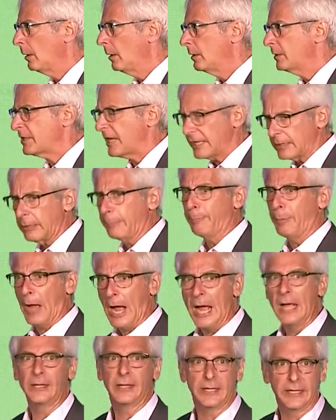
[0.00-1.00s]
It's like the
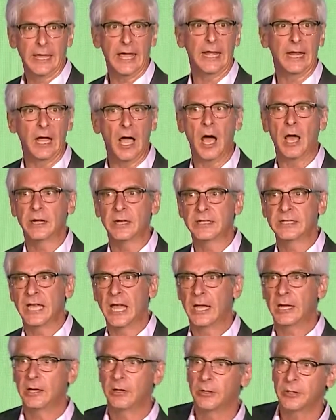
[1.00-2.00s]
pilot getting on to
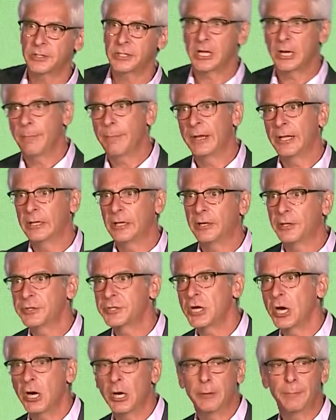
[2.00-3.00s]
tell you there's going to be a little
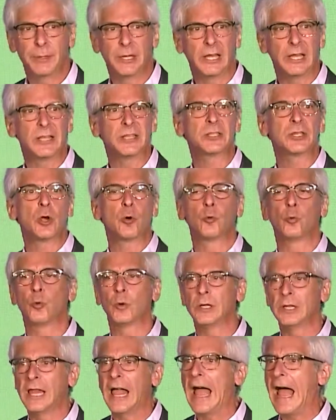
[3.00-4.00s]
turbulence.
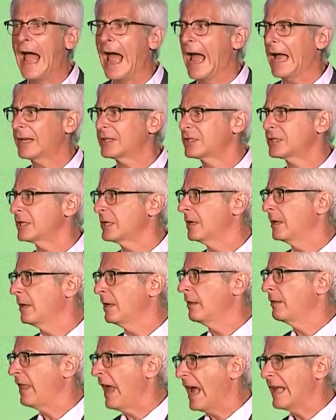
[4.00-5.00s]
Relax.
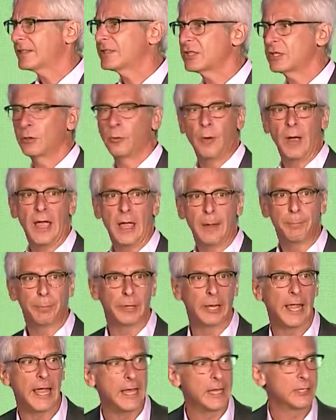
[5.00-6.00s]
That's the way
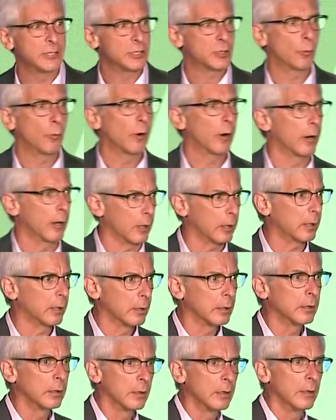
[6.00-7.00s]
planes work.
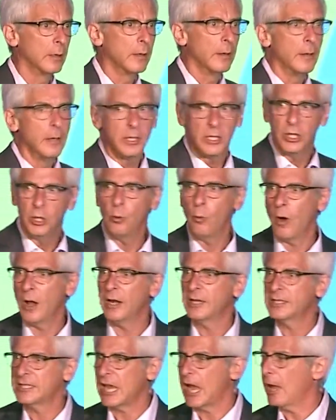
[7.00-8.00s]
You want
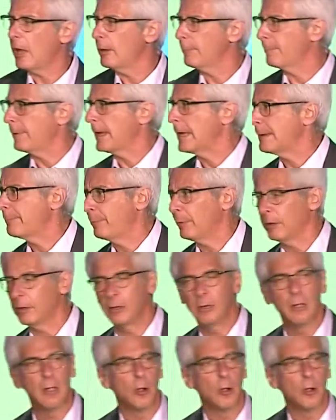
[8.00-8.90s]
to tell people,